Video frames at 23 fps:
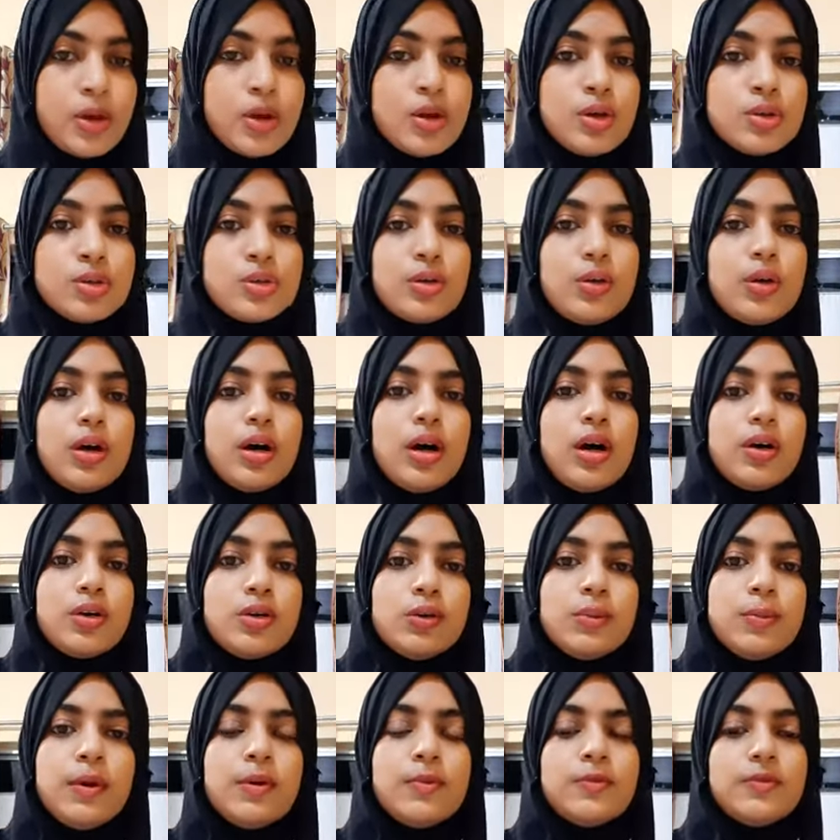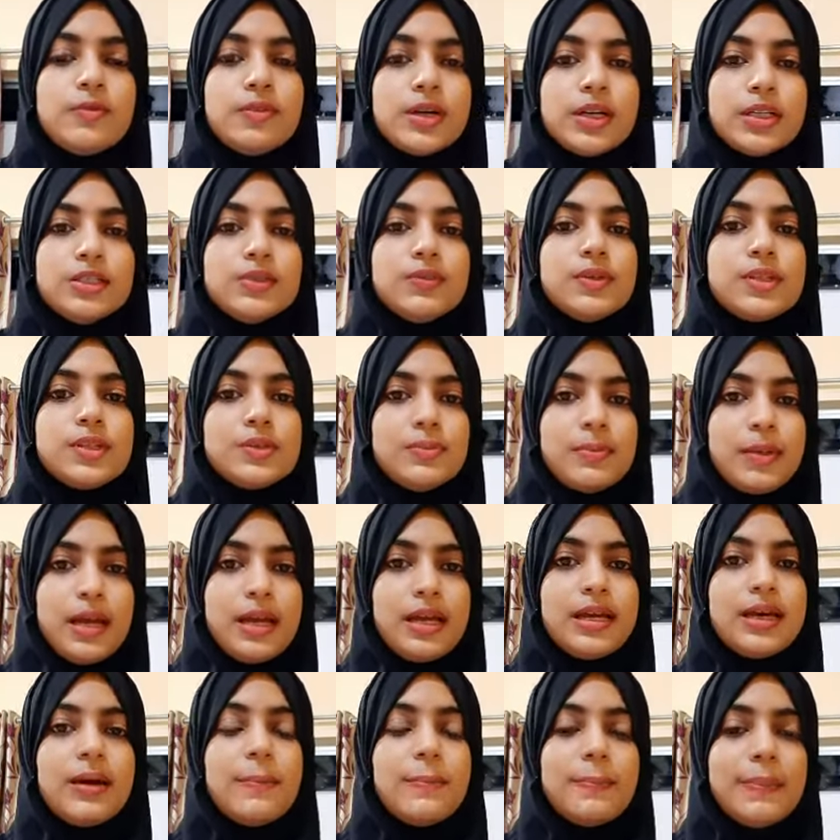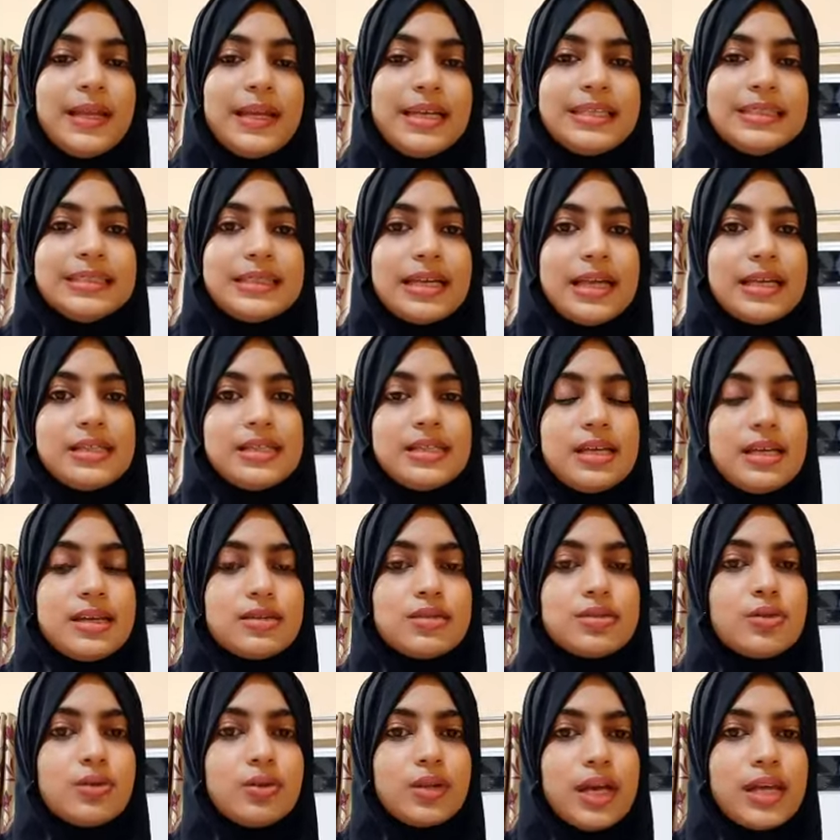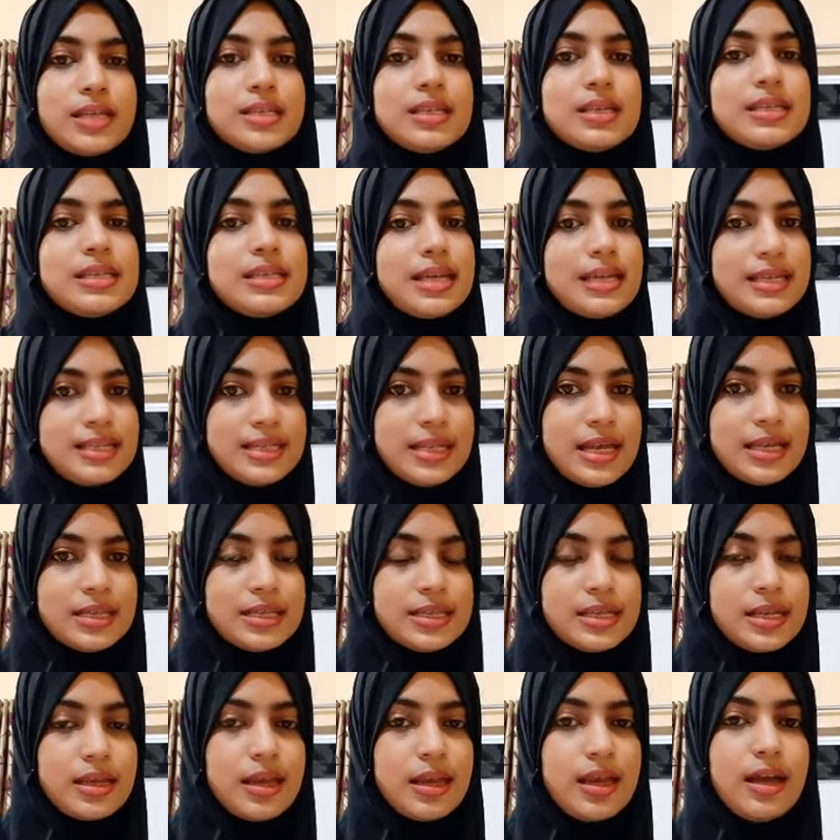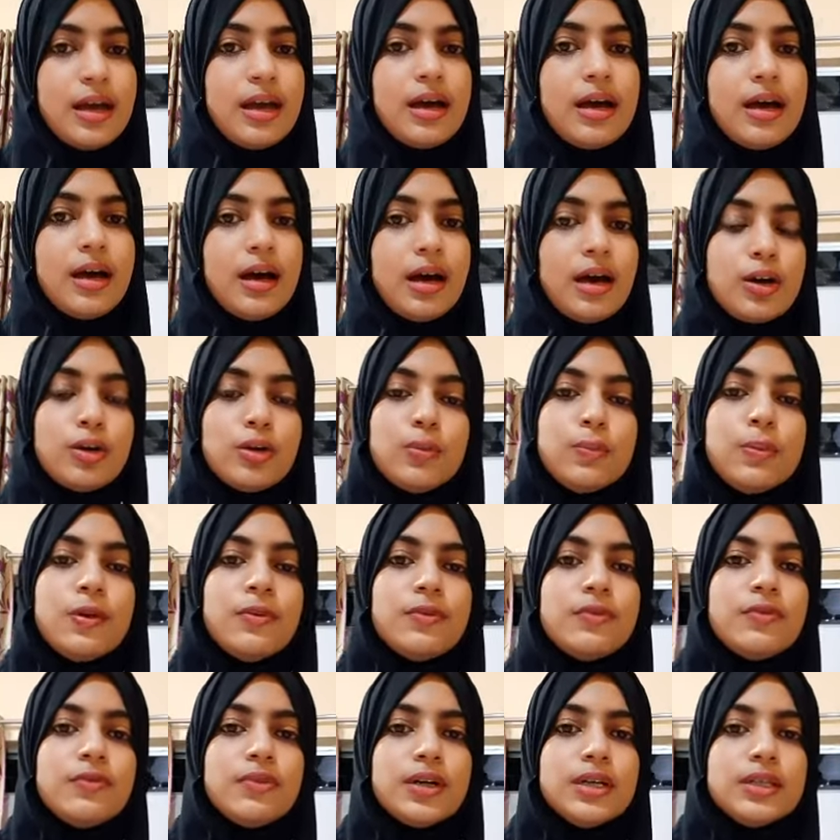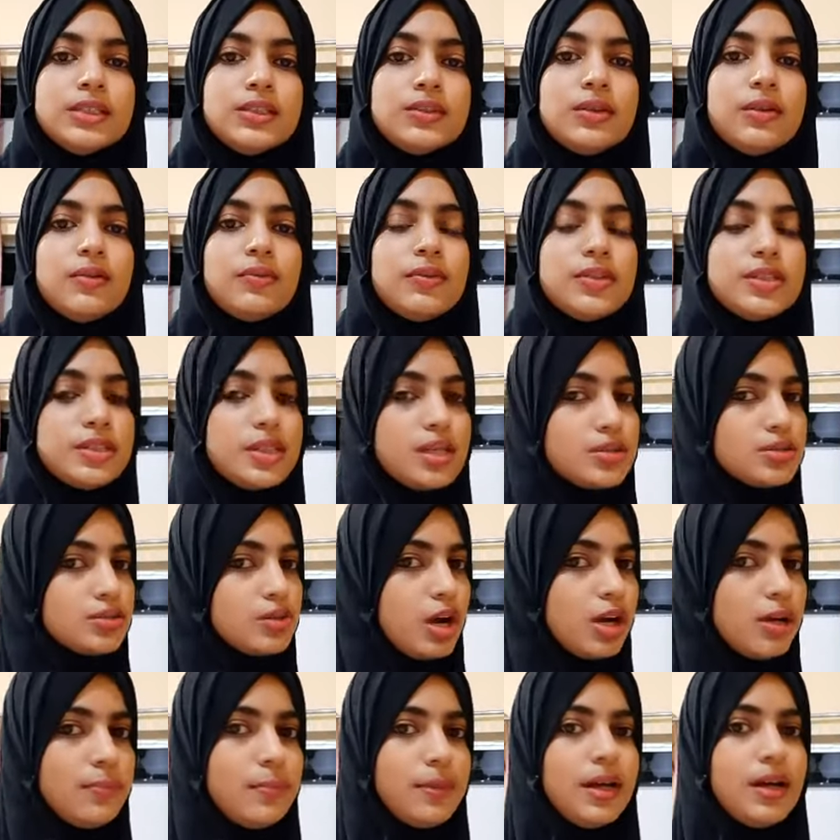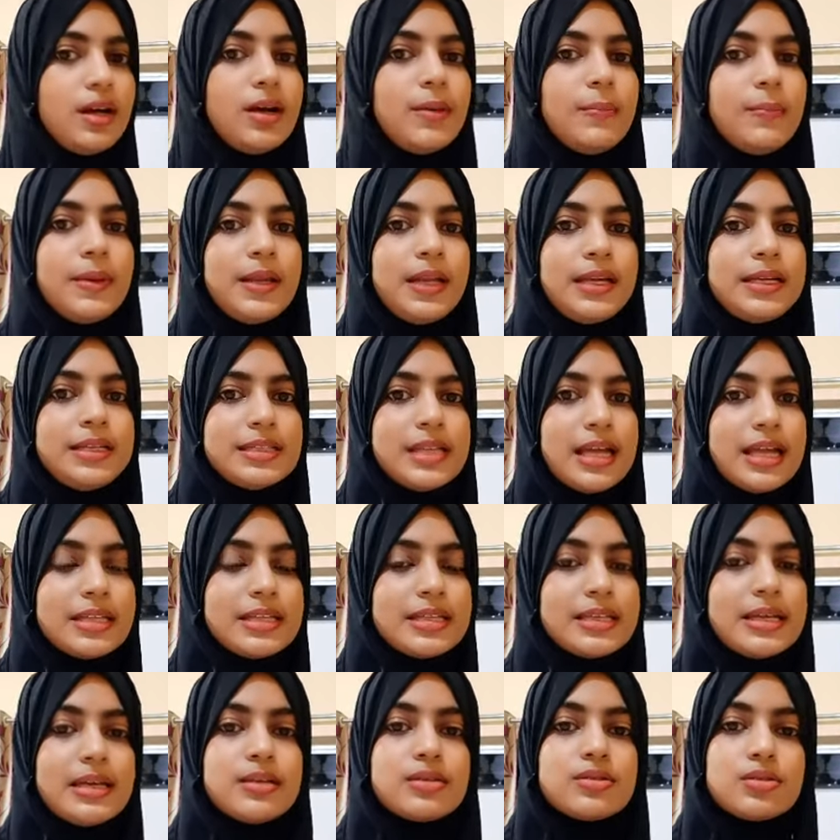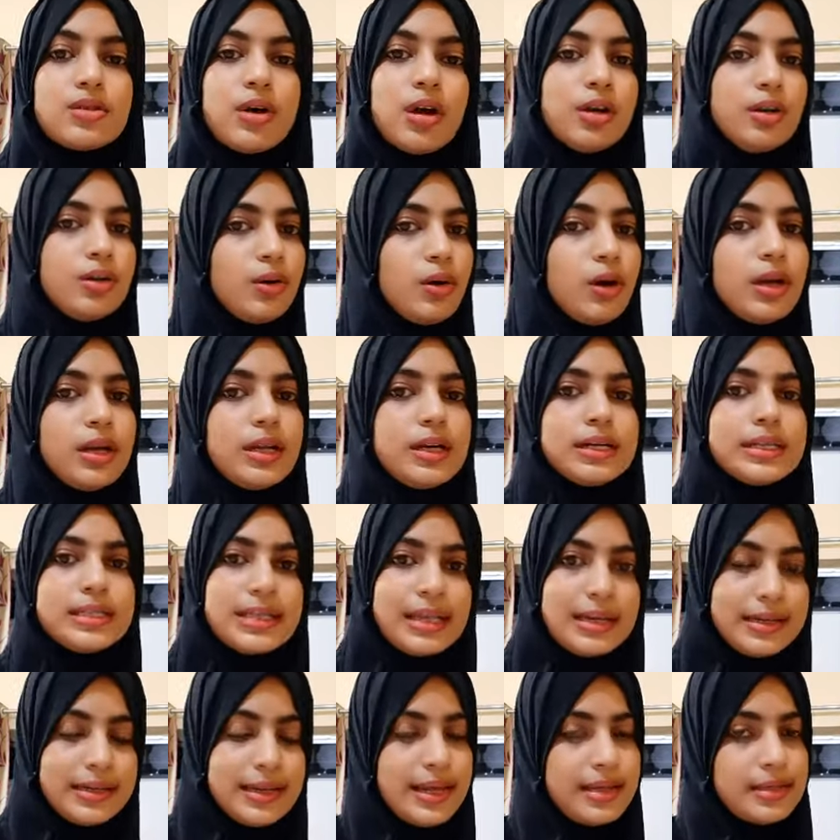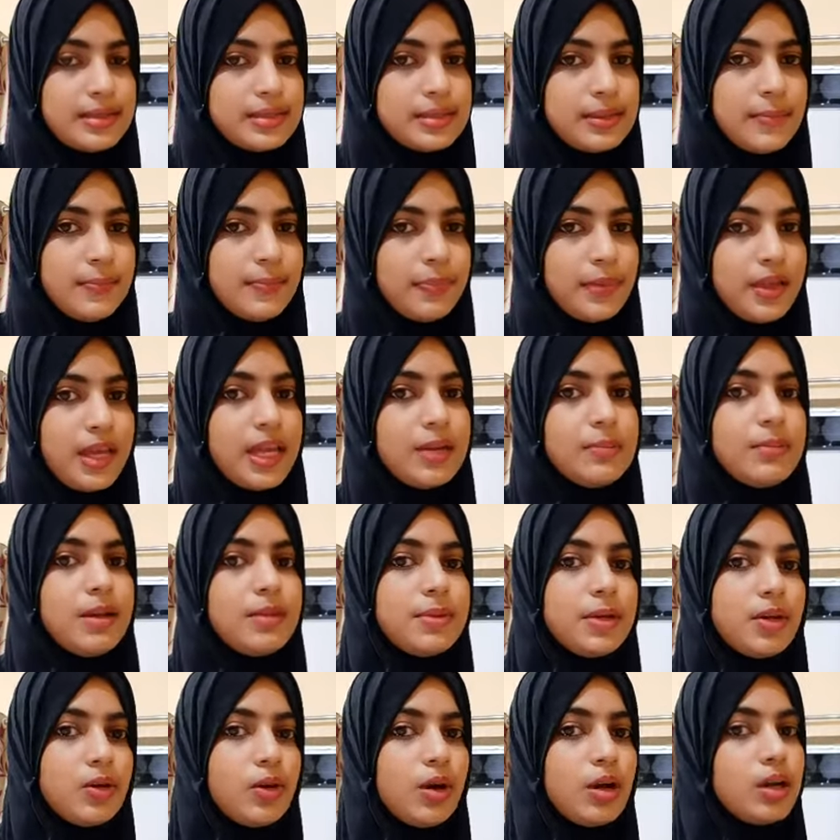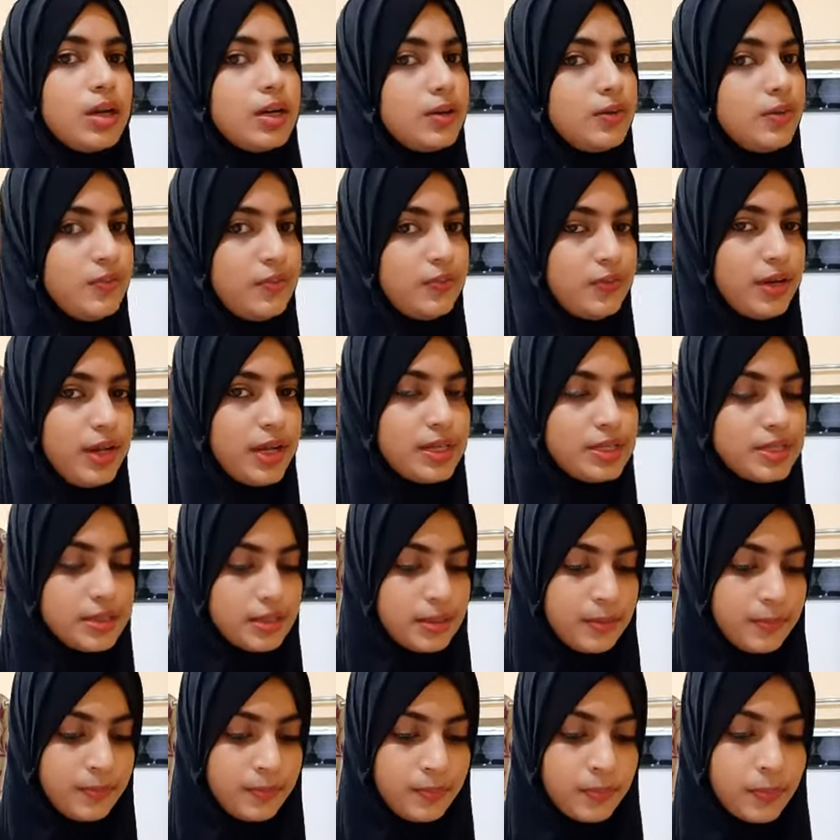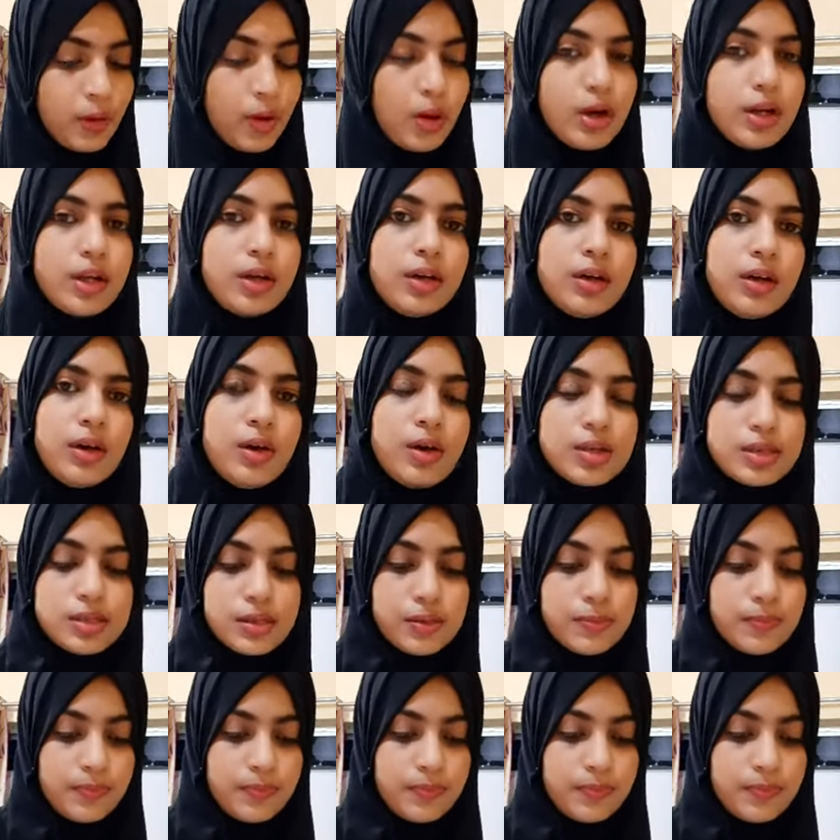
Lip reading: So a group of words which make complete sense is known as a sentence. A group of words which does not make a complete sense is not called a sentence. It may be called a phrase or a clause.